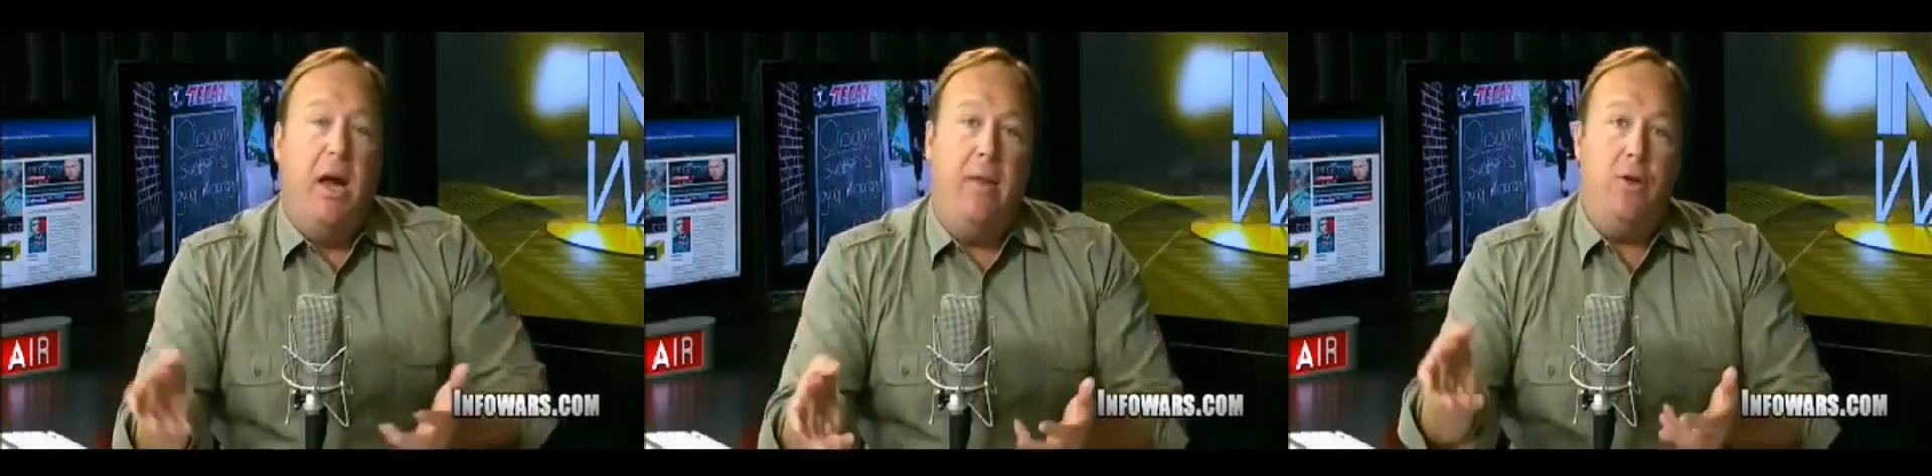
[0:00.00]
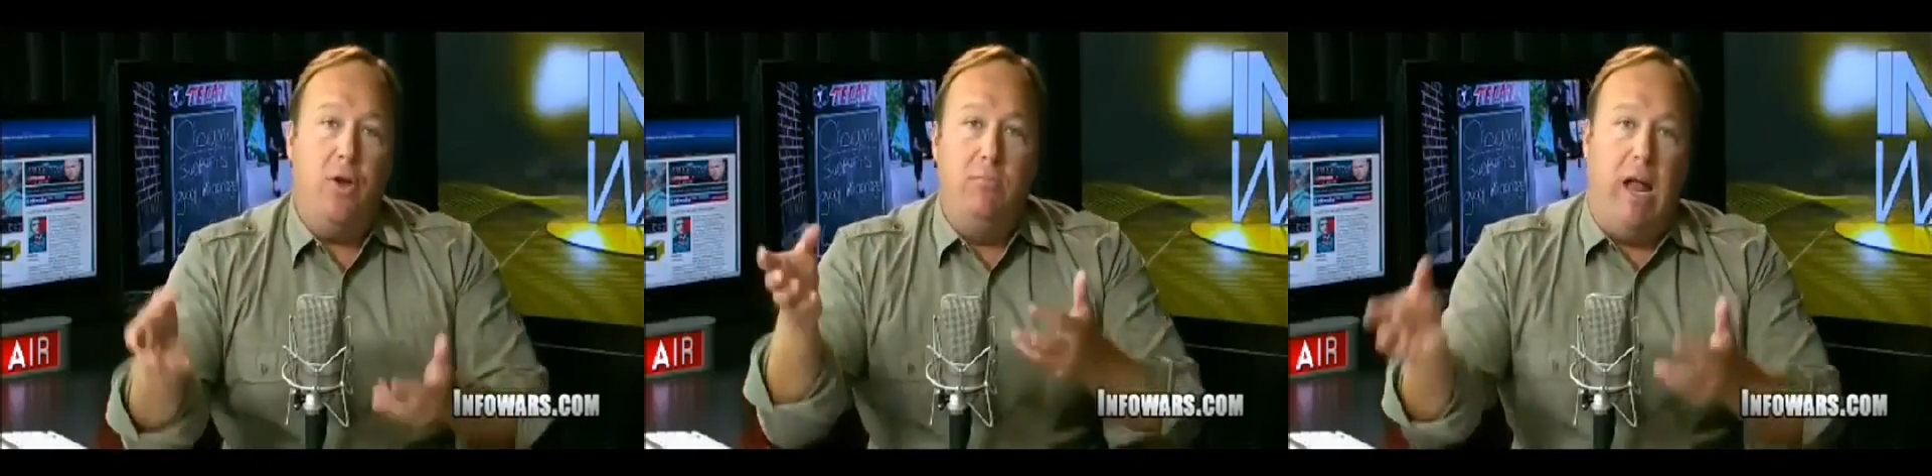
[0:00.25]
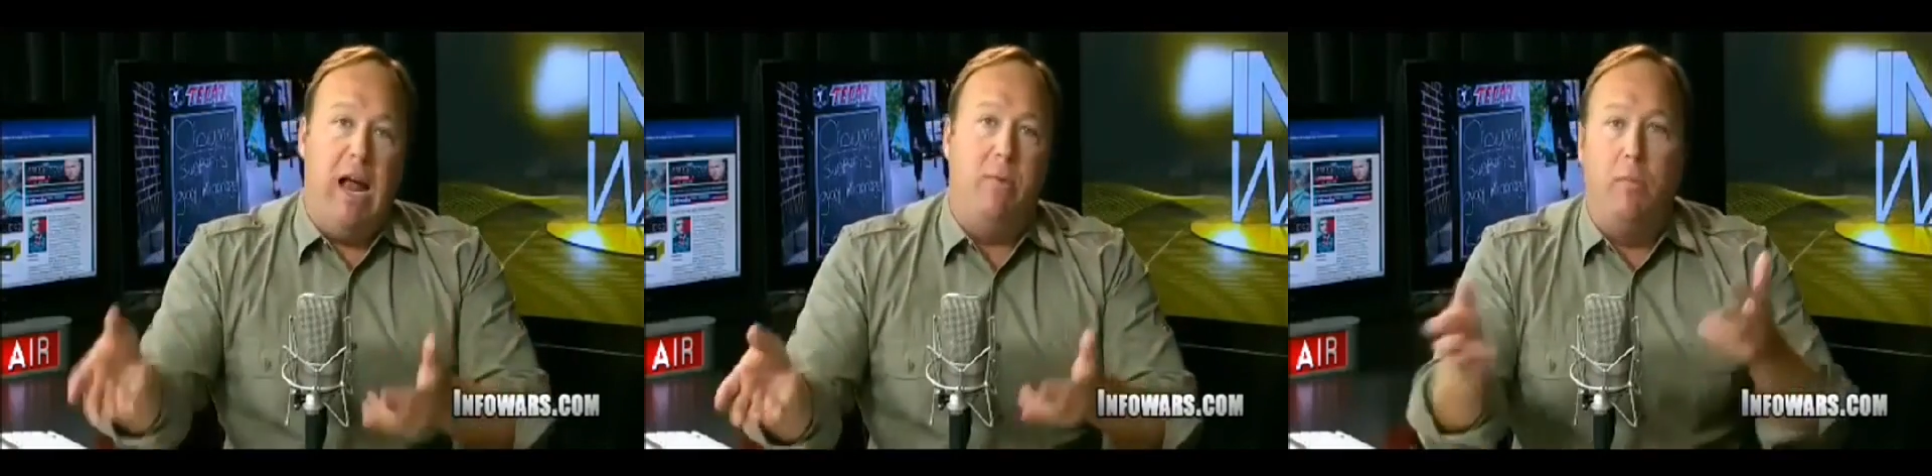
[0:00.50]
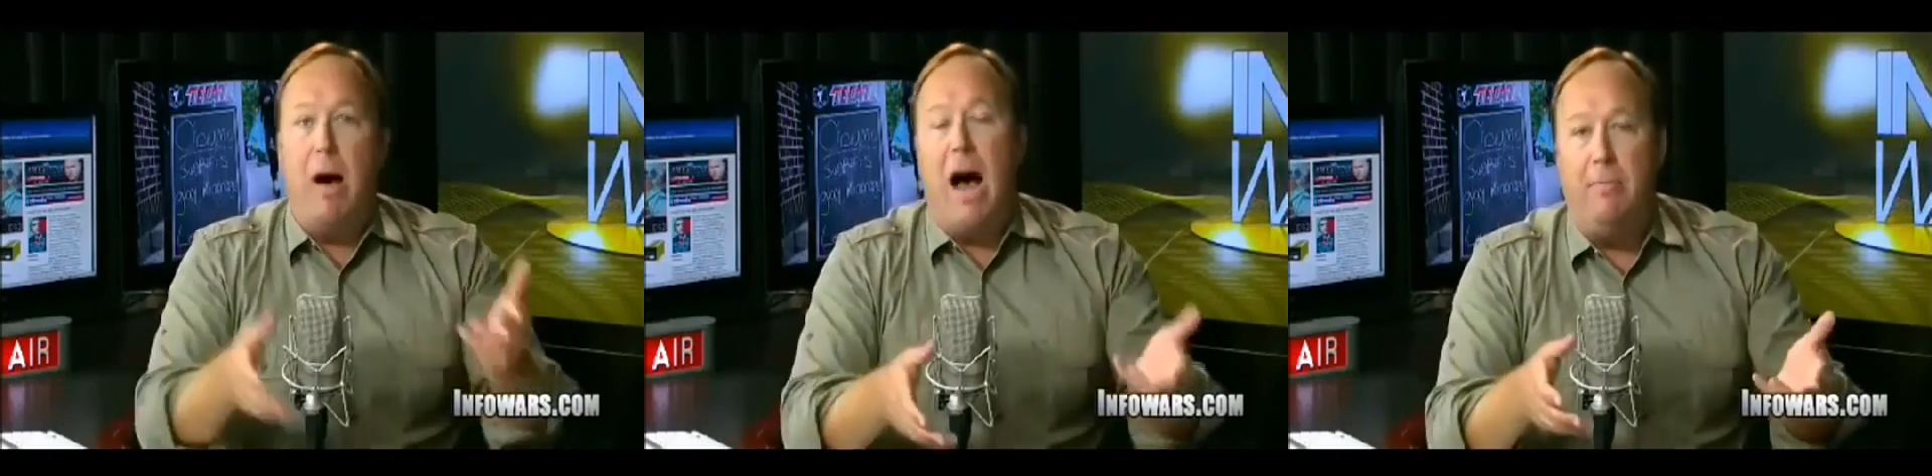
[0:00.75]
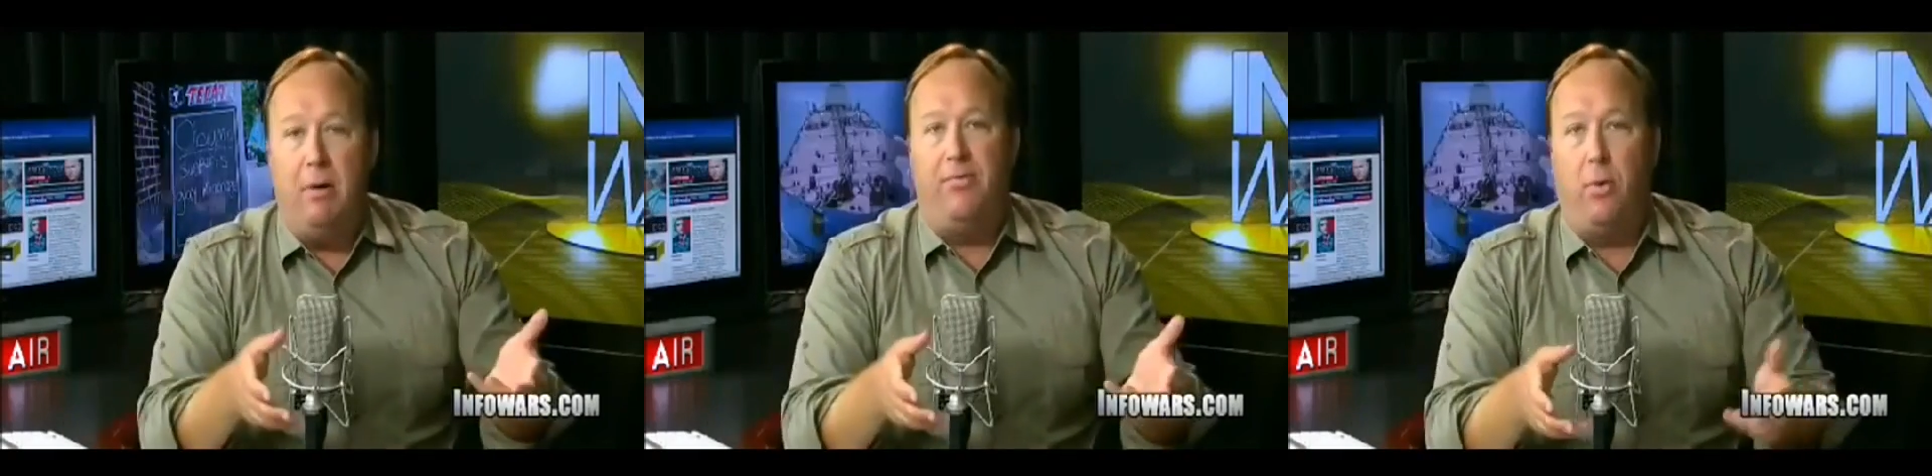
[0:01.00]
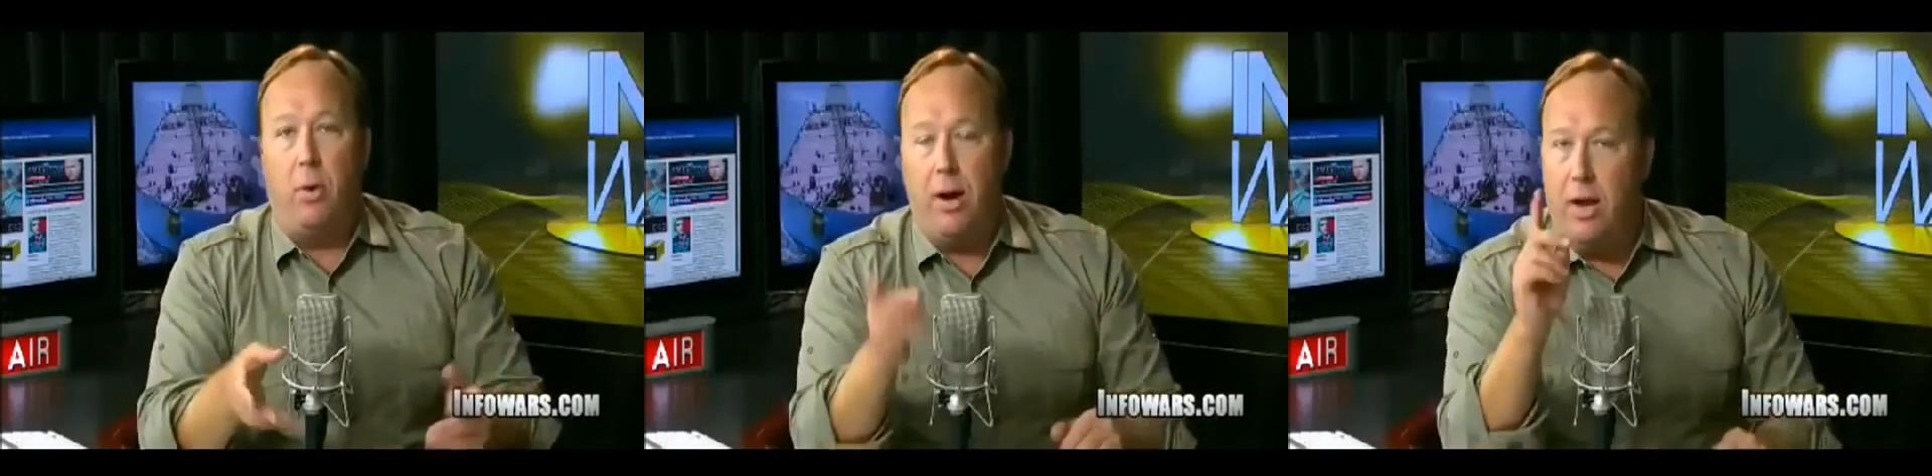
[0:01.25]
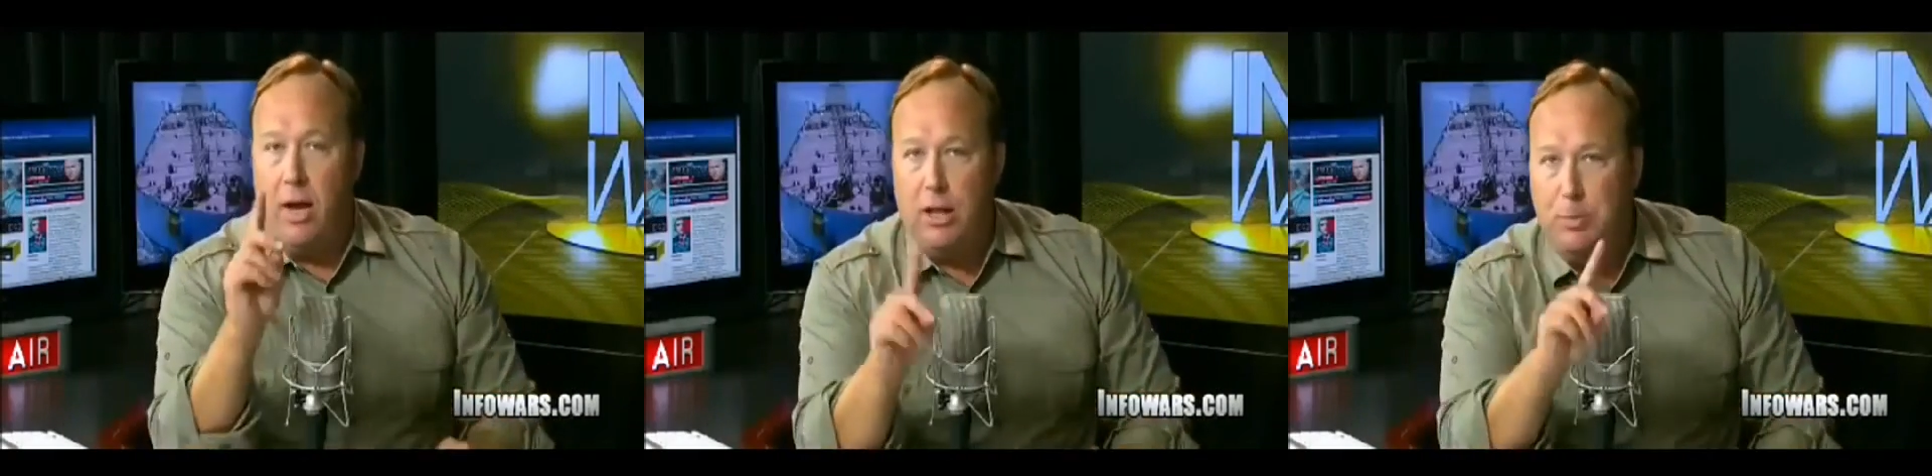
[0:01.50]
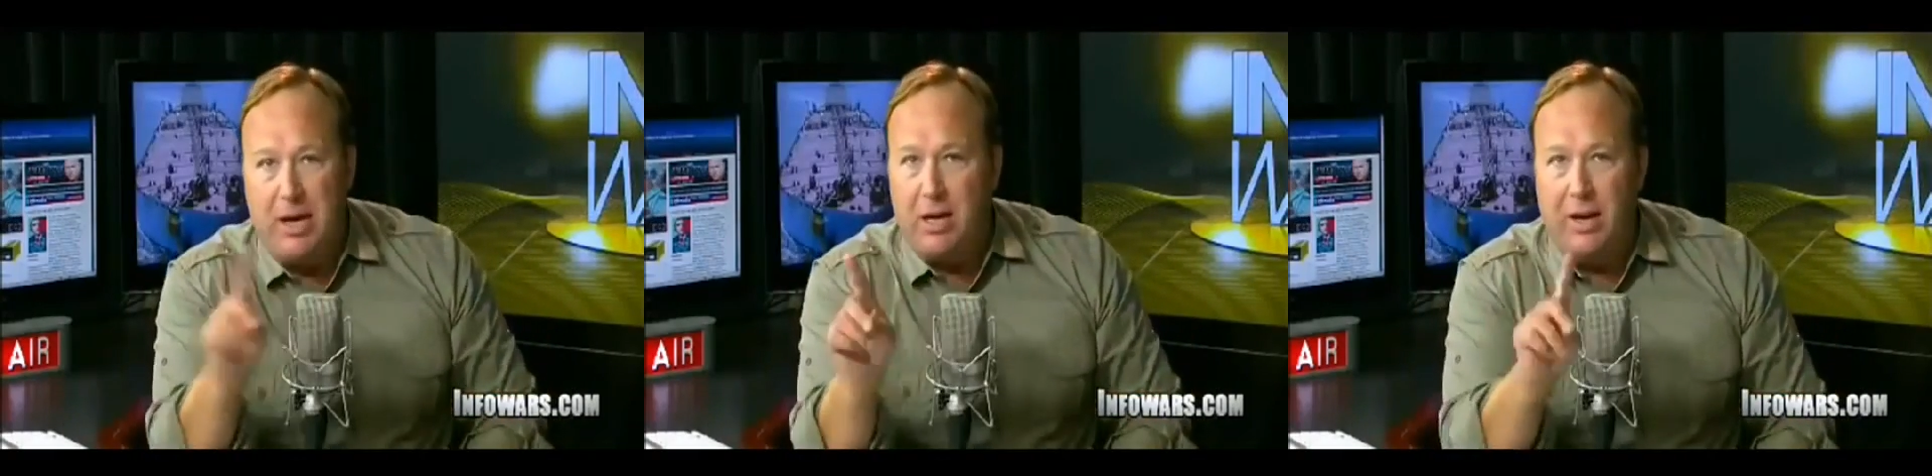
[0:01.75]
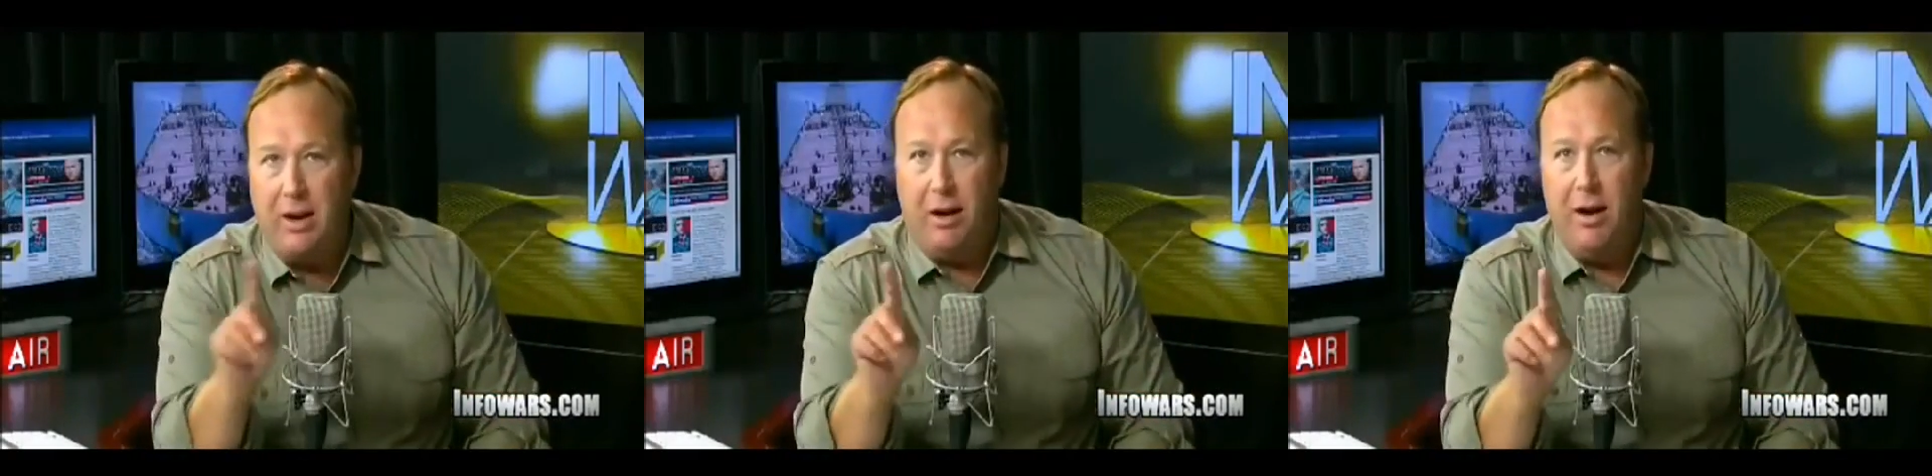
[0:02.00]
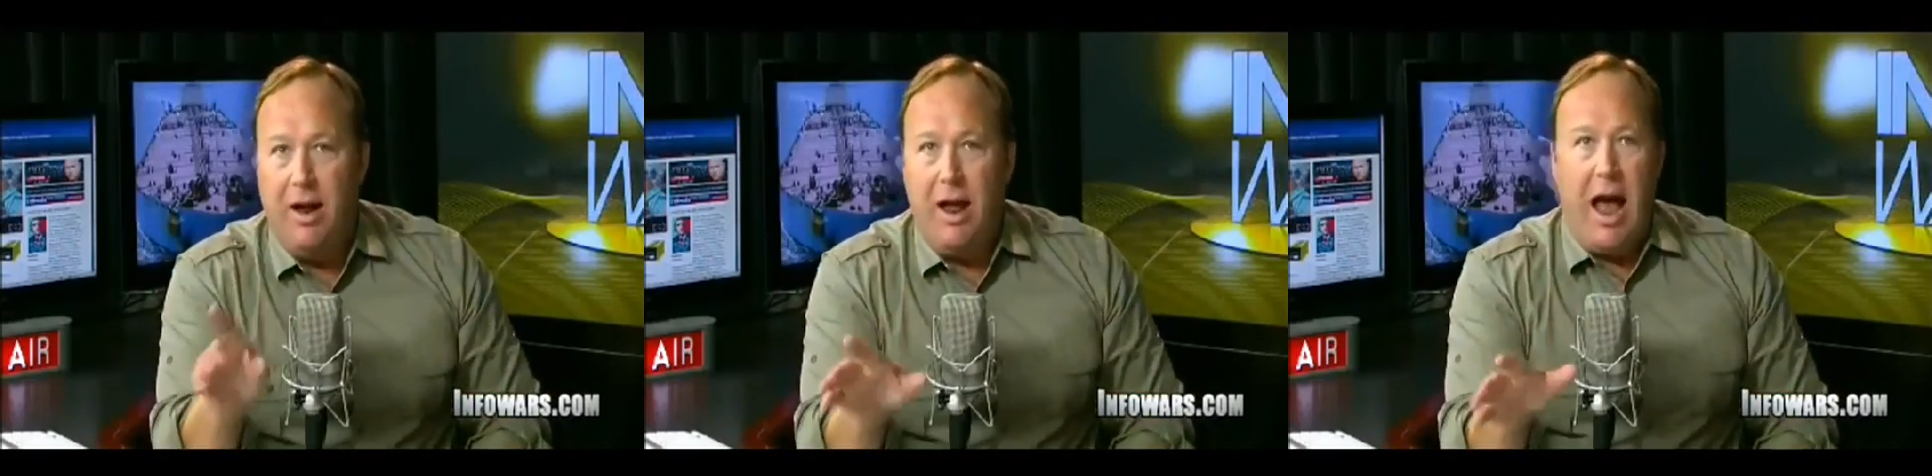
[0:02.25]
and then you blame Obama for it. Now, let's be clear.